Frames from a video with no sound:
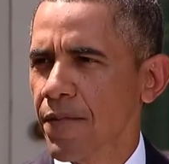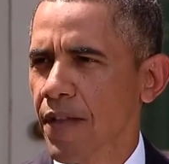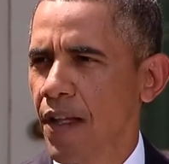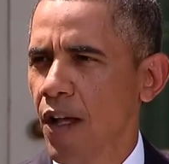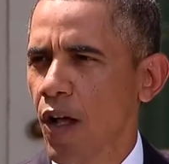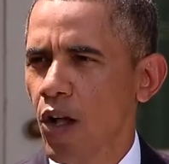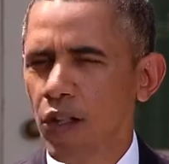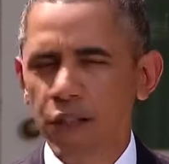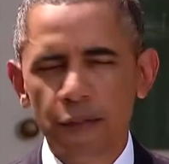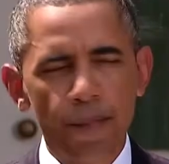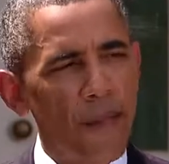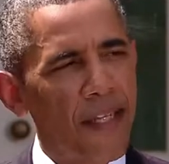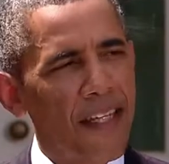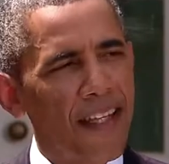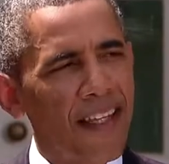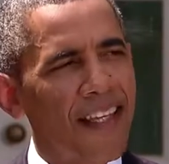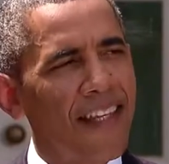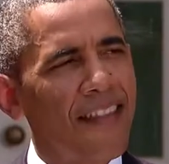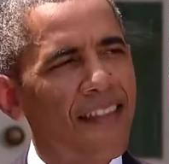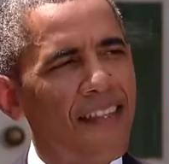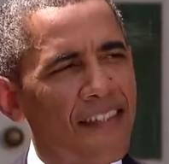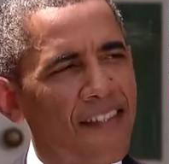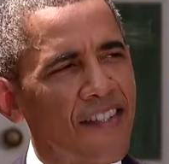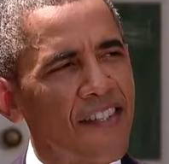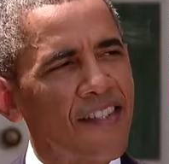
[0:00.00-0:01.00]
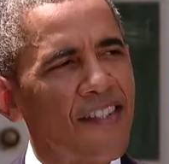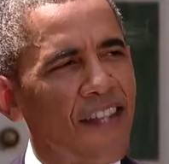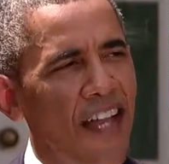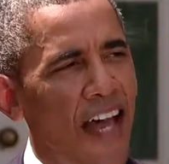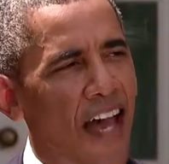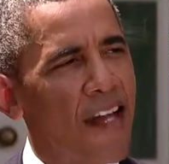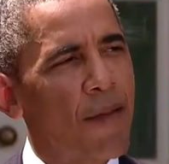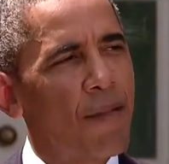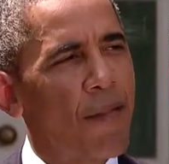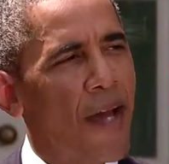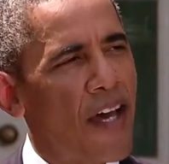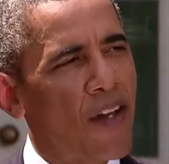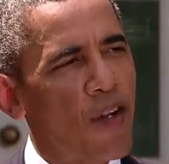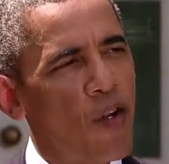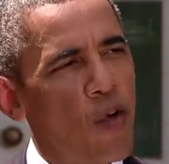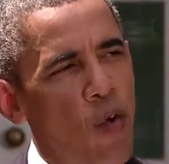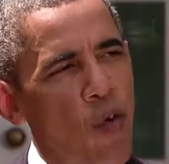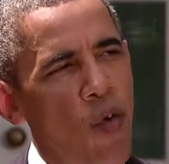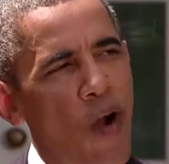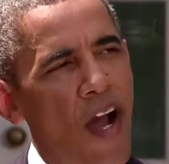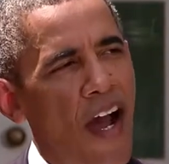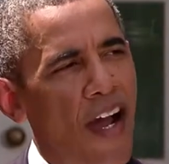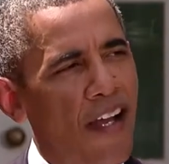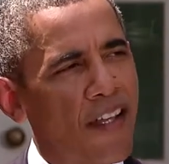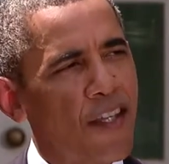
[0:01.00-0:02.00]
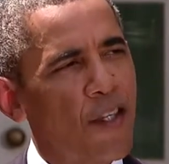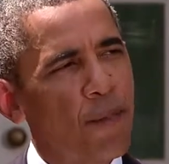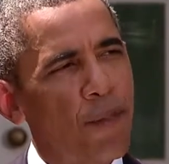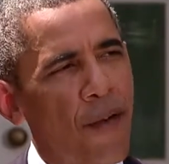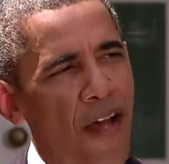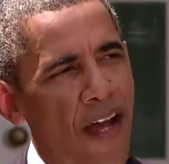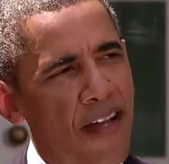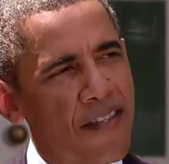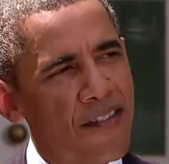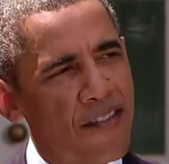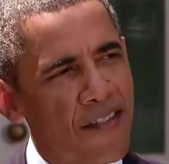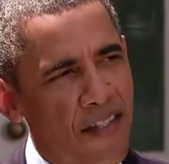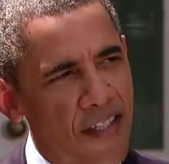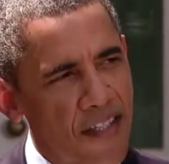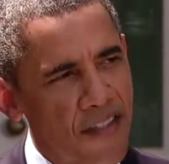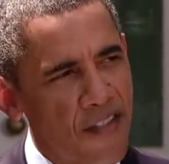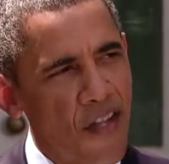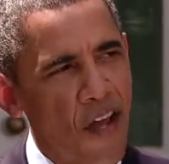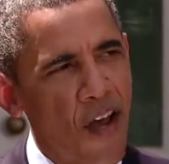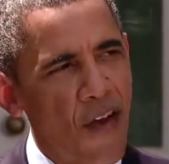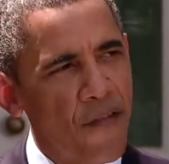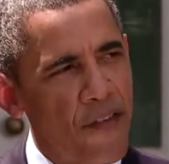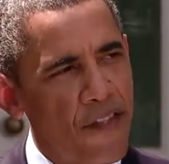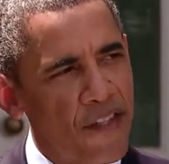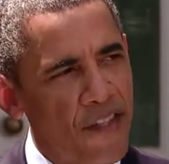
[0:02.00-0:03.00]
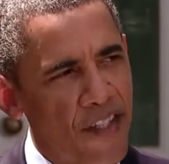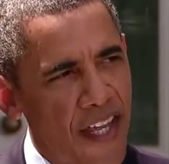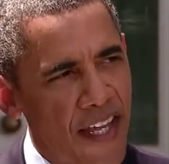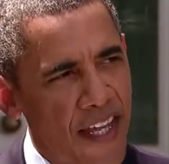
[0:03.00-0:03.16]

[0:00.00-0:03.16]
Ultimately, this is not about who occupies this office